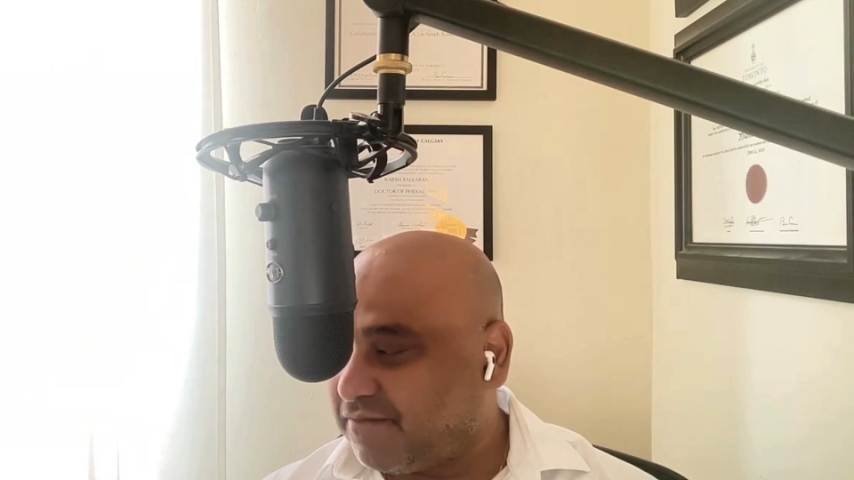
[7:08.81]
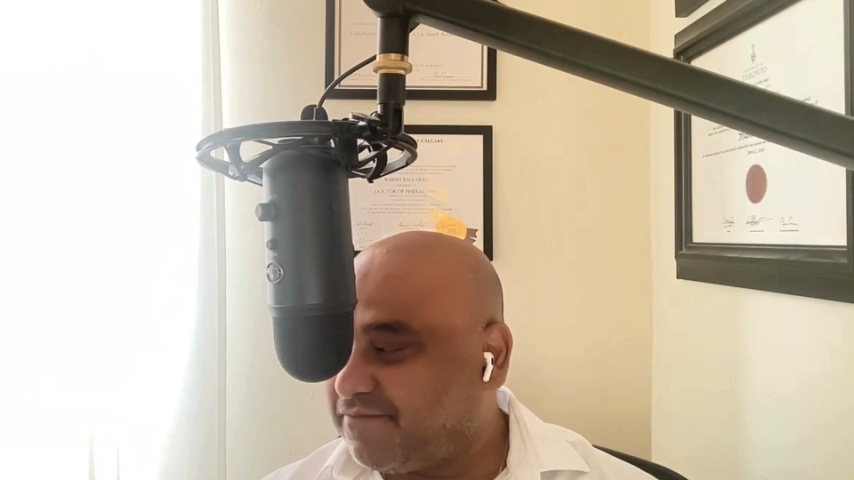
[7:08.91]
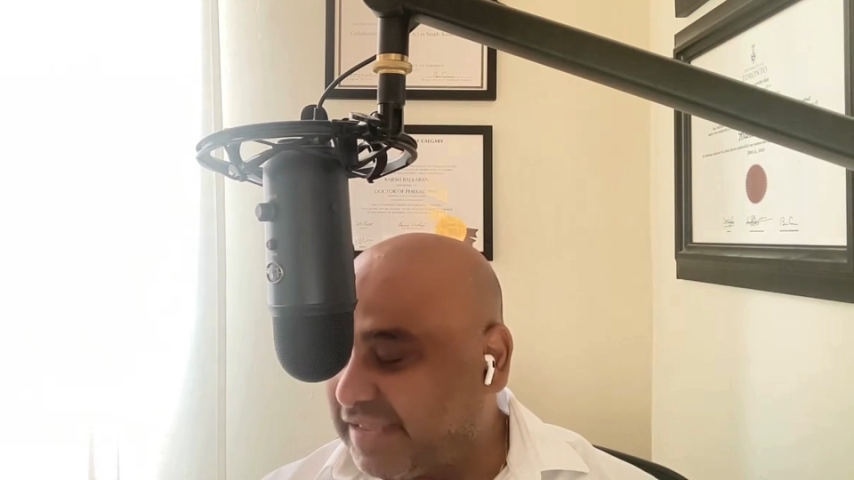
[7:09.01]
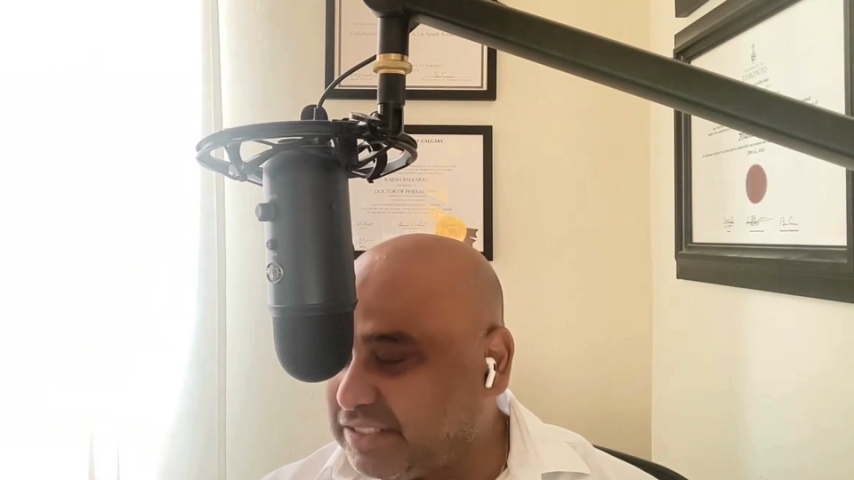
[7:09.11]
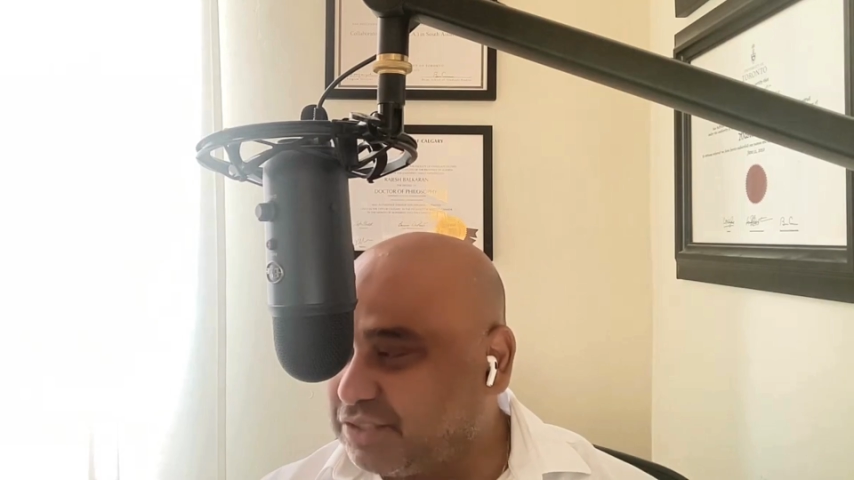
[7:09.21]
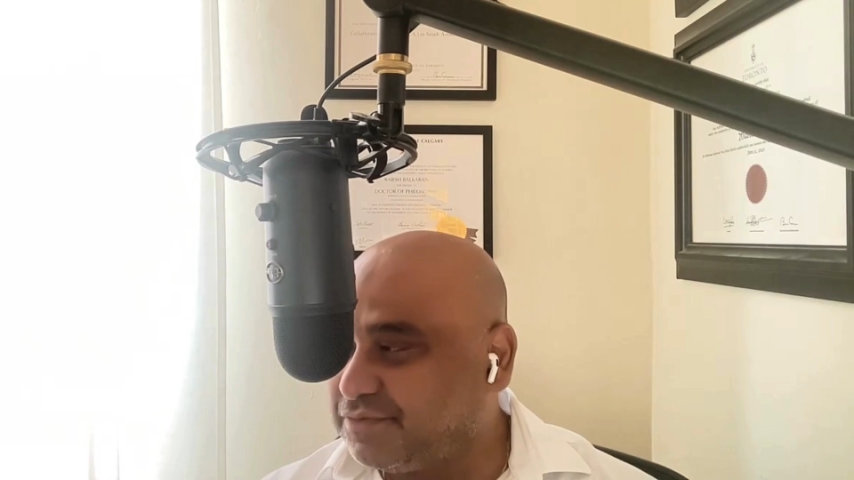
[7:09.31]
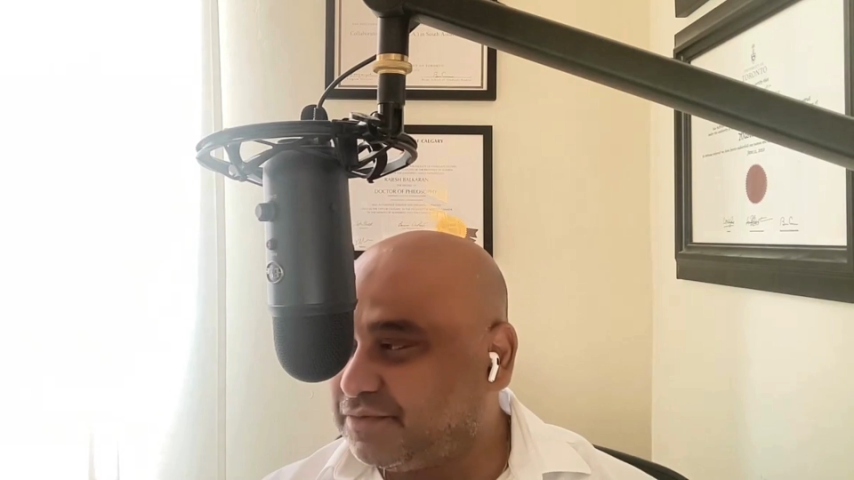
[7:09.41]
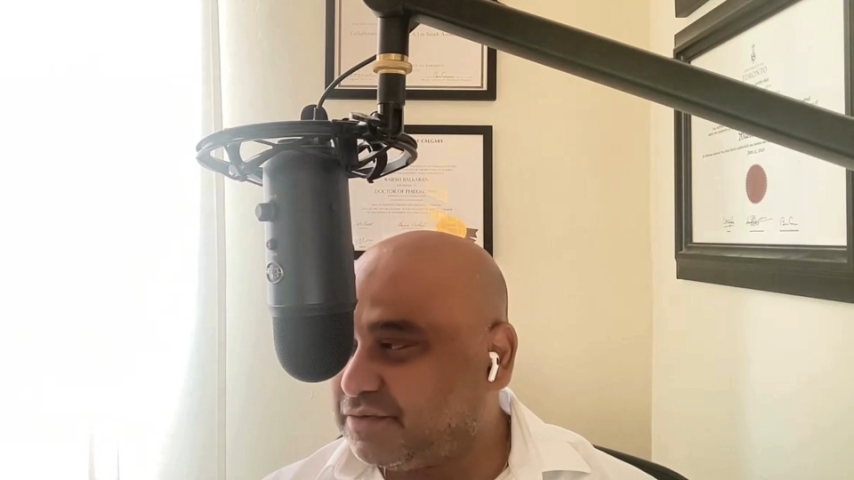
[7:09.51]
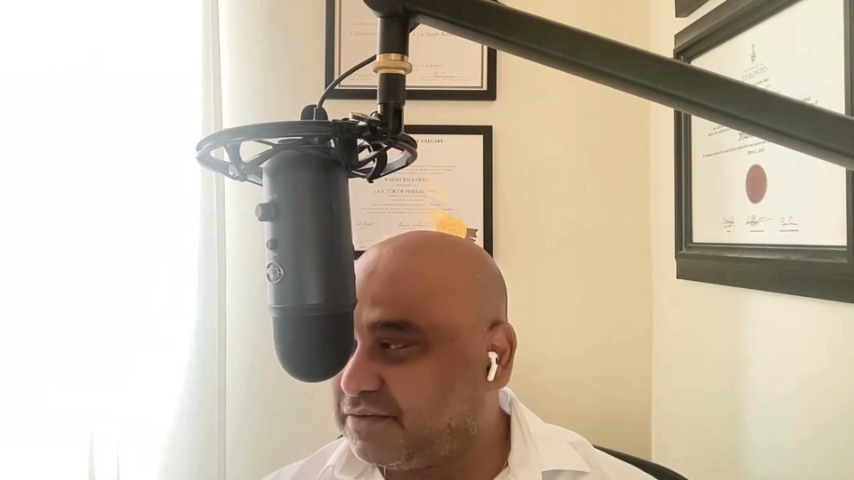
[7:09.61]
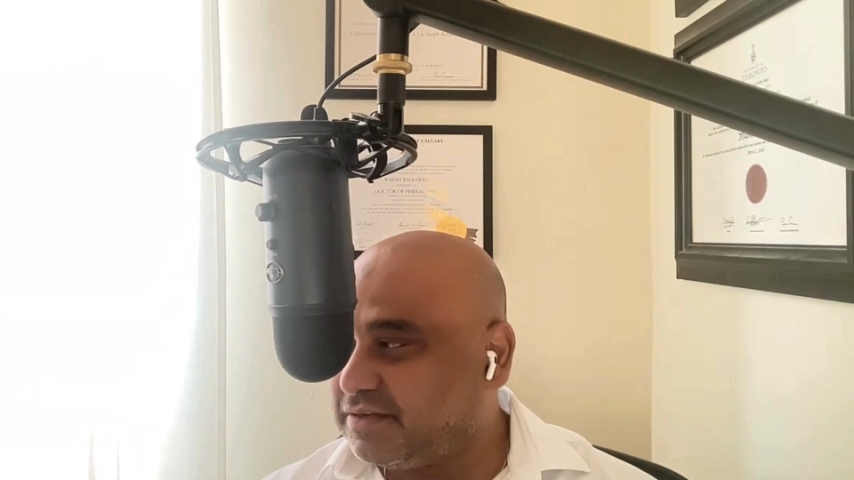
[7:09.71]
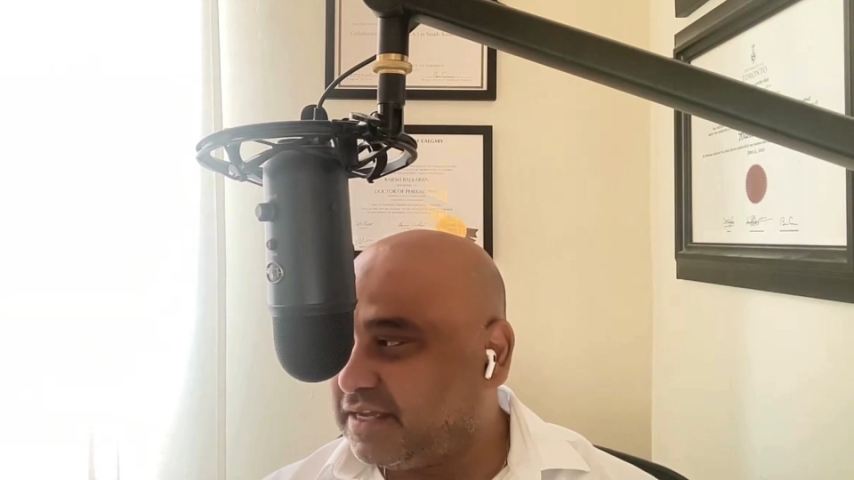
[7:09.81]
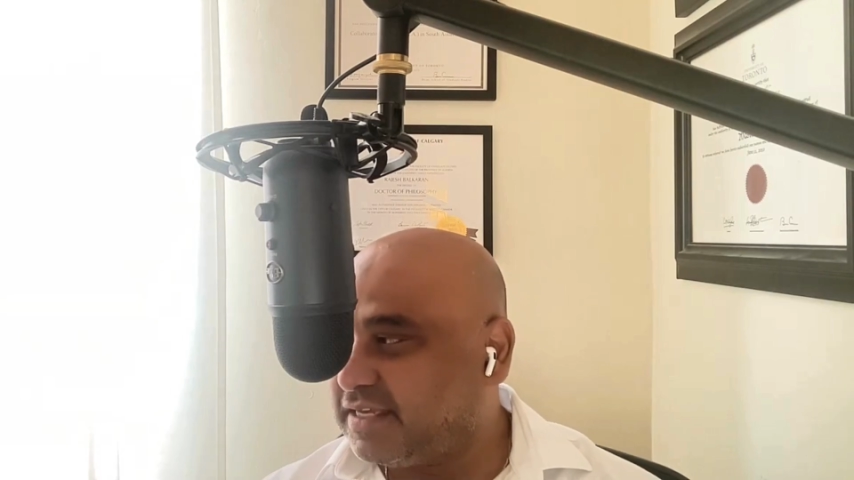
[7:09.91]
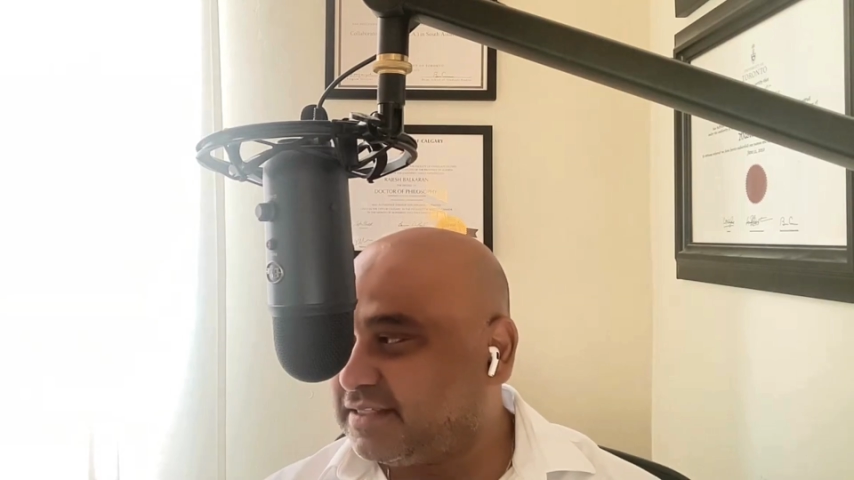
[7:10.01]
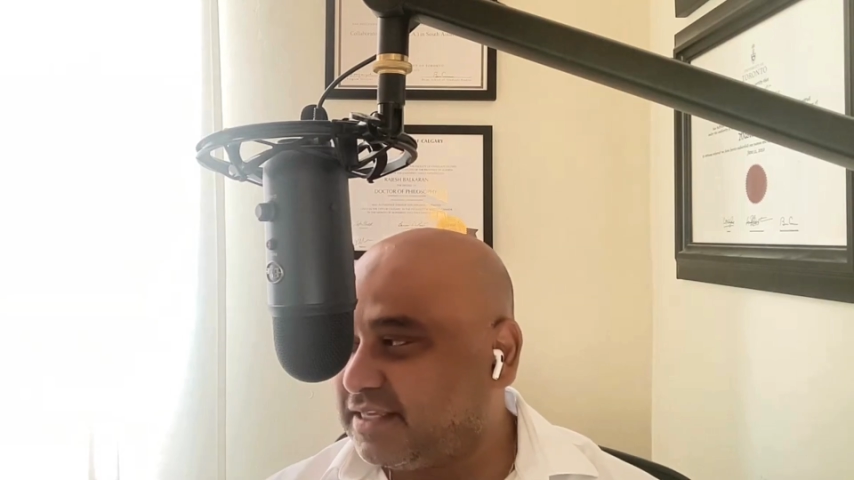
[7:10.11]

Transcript: vengeful as